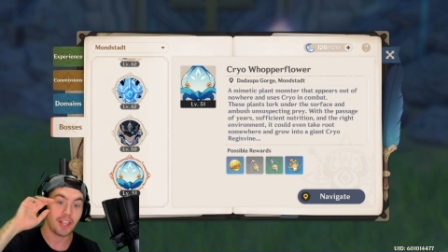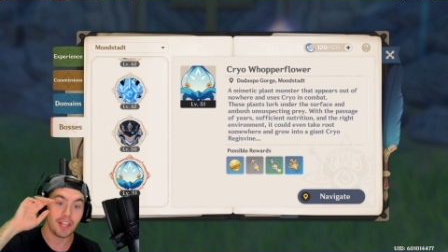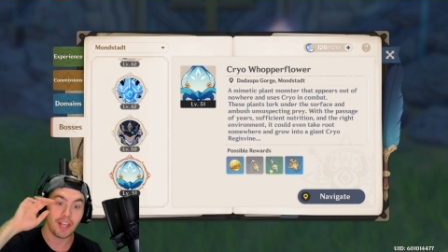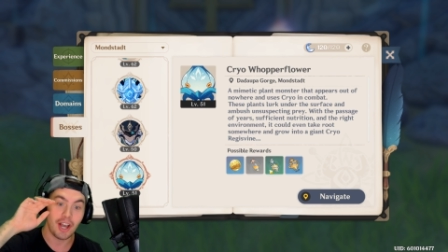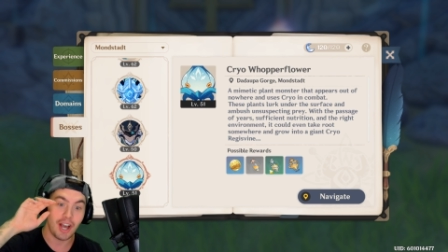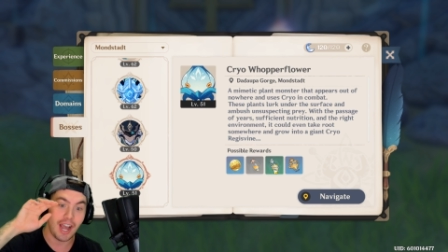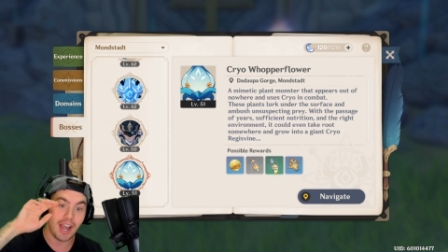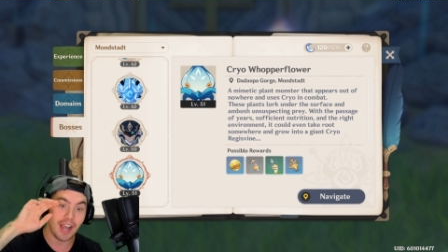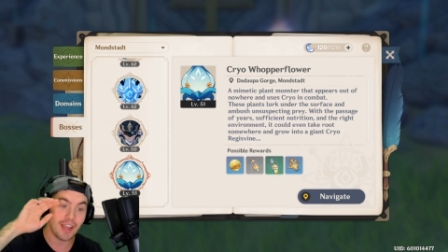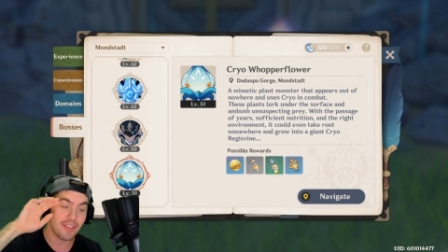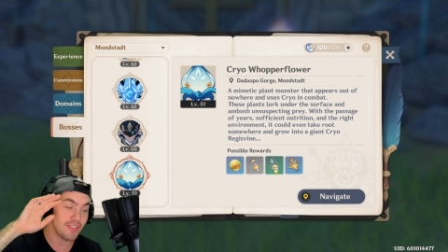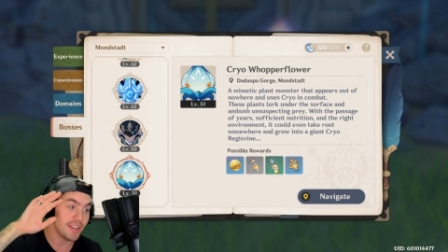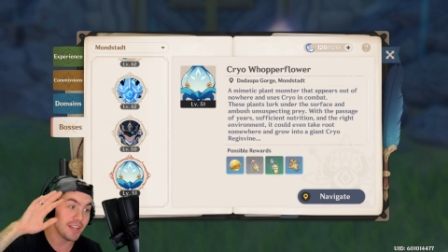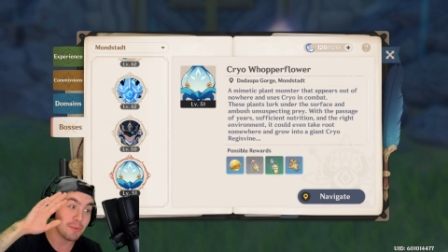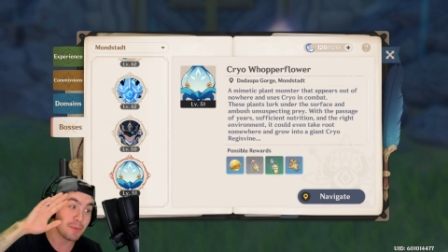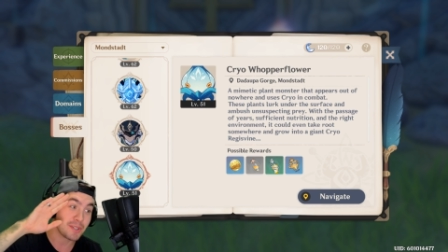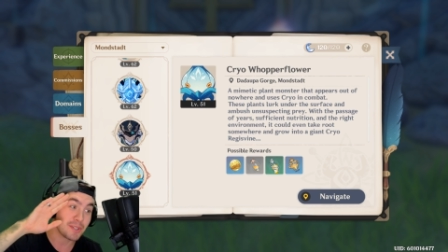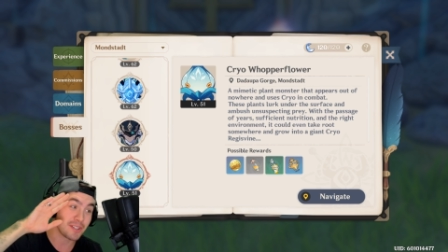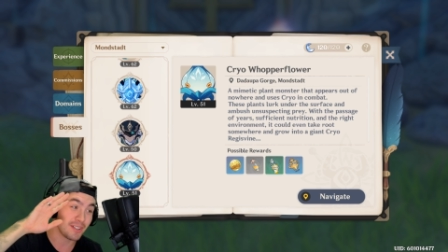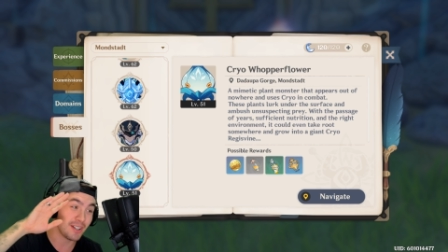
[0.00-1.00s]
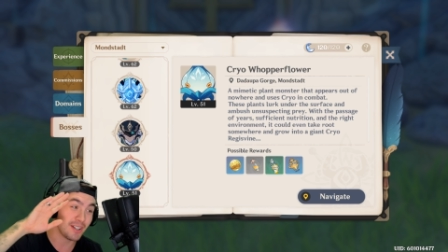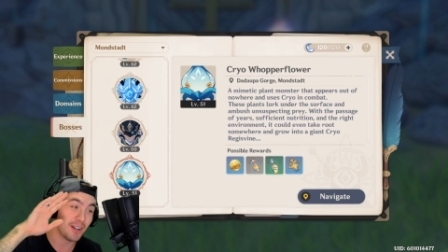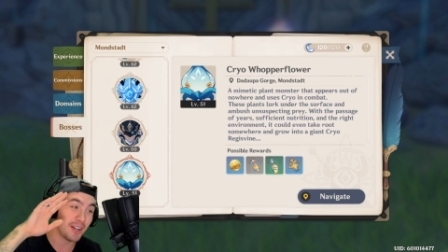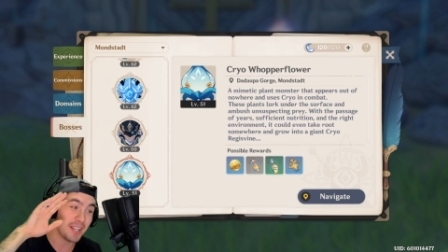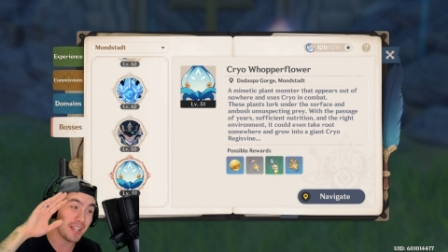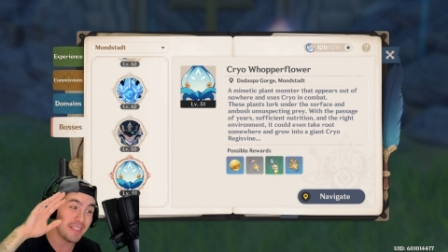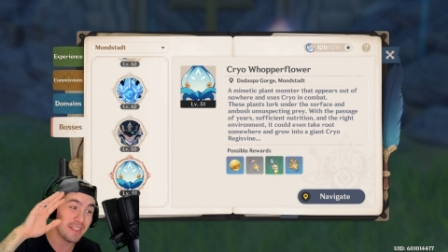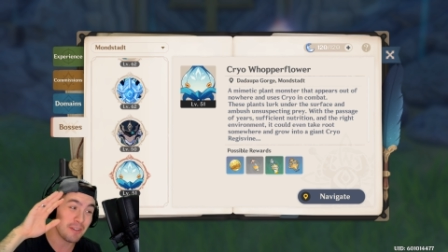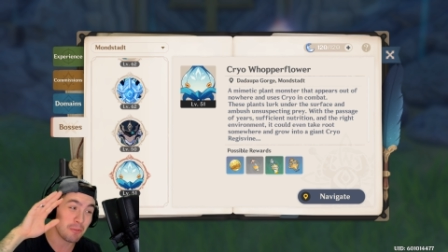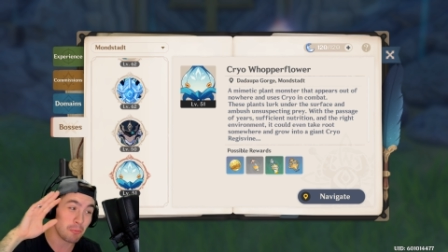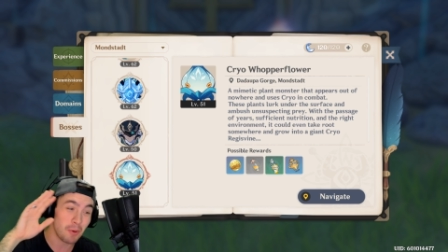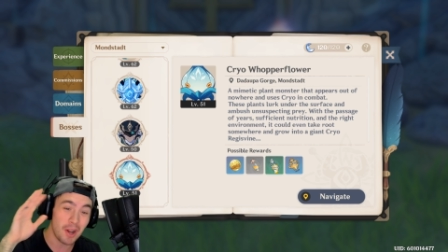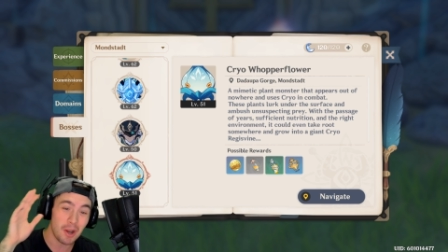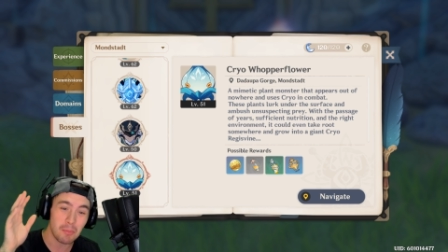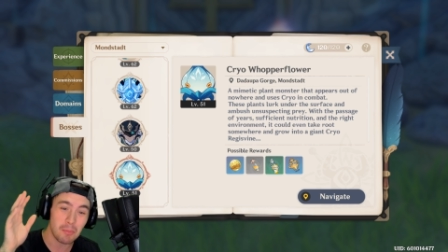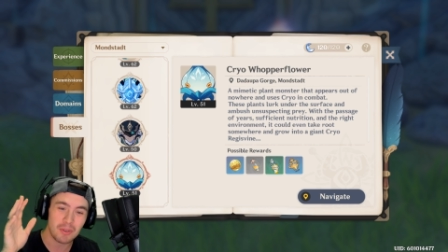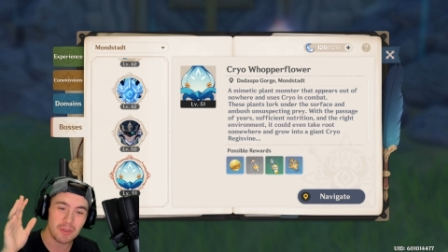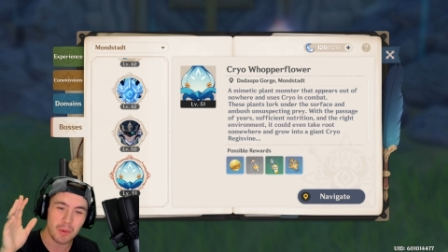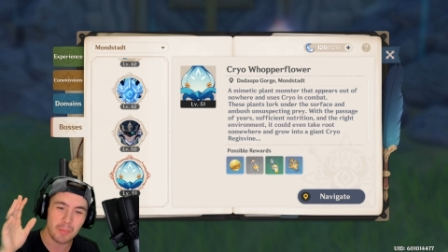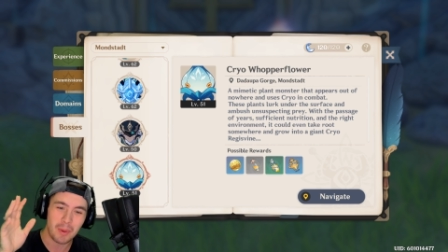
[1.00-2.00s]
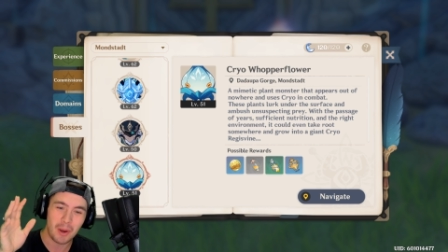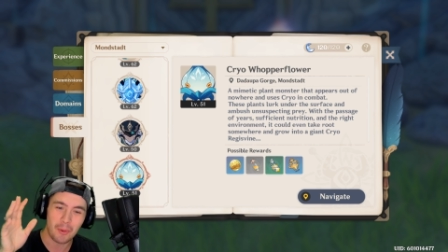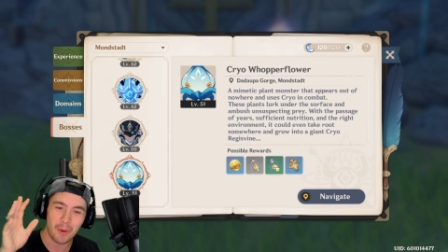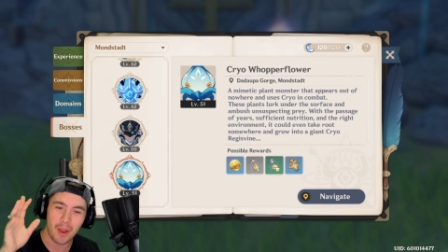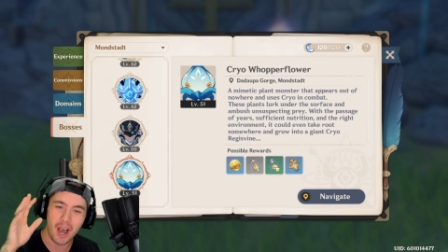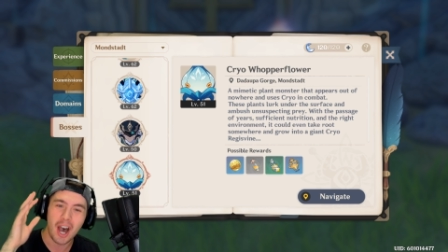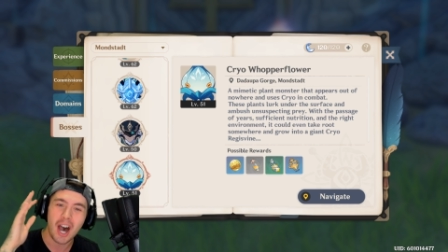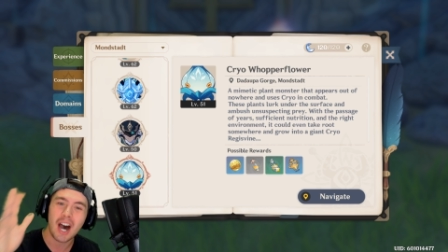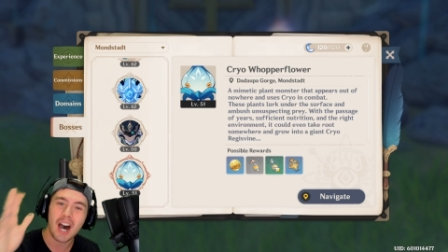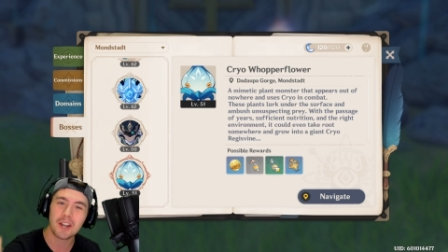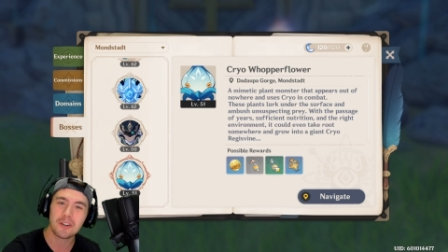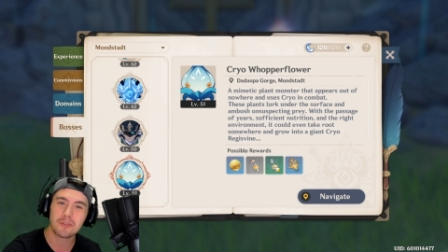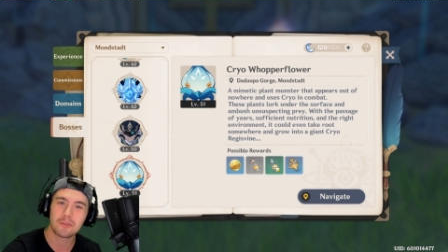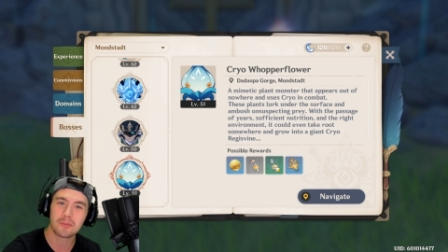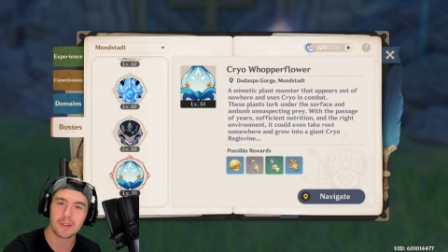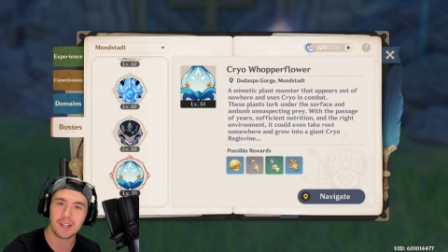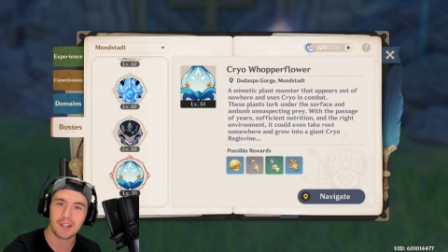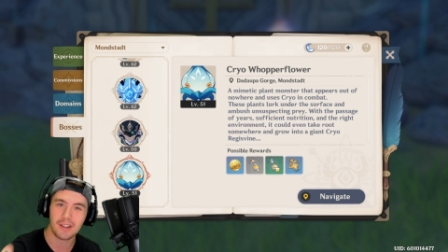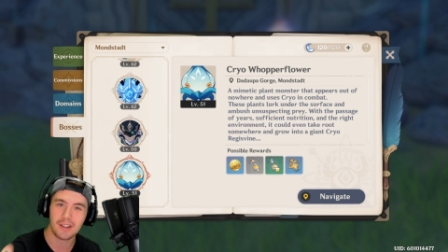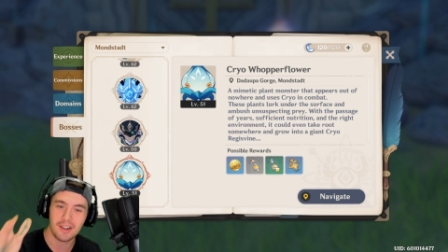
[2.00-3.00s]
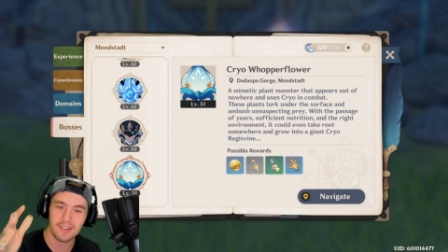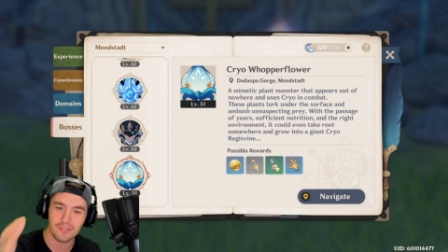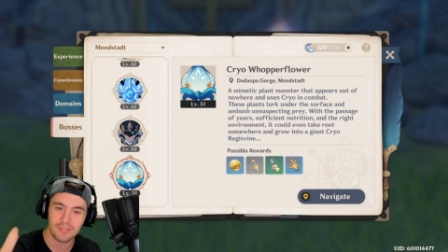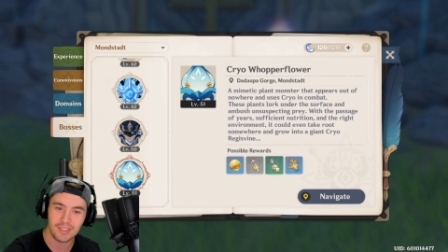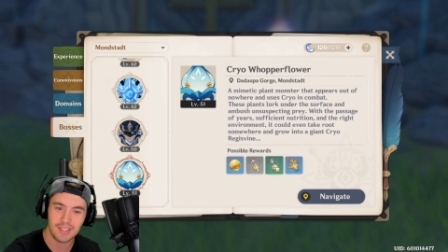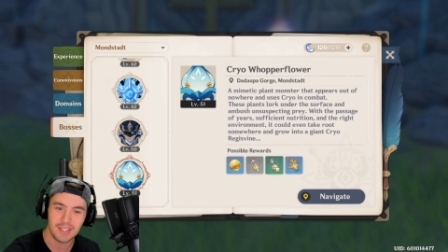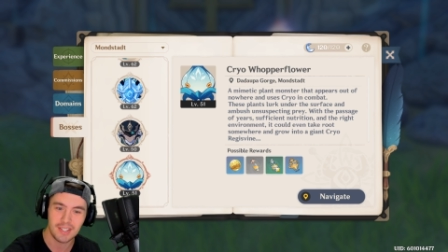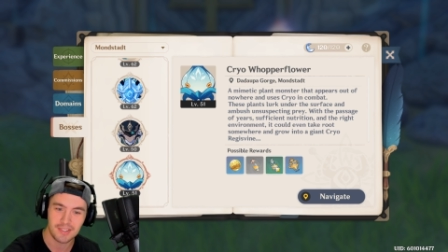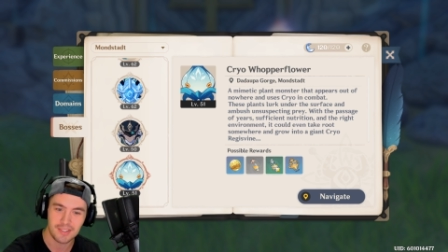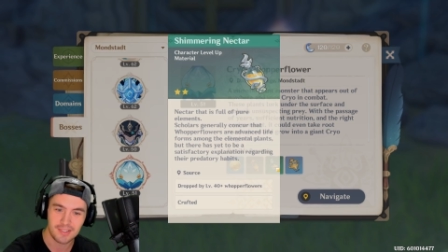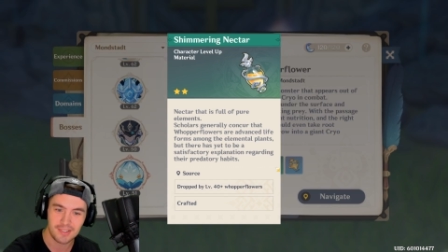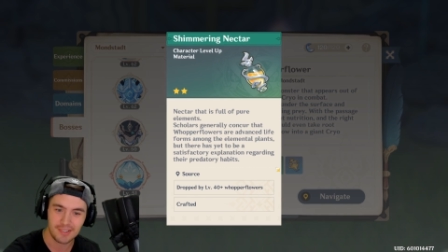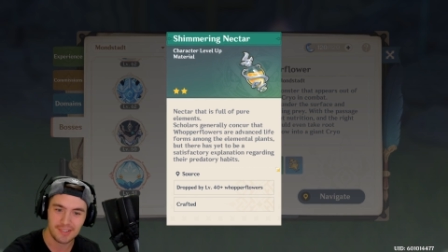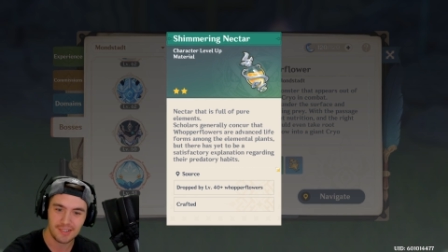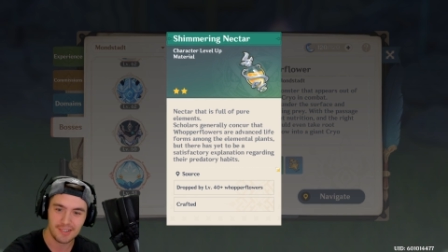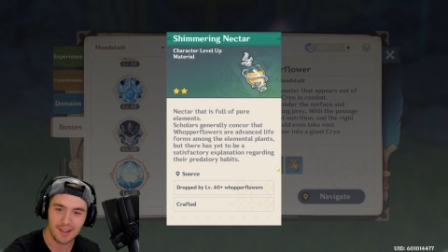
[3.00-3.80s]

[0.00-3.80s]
I think it was in the realm of about a hundred of these.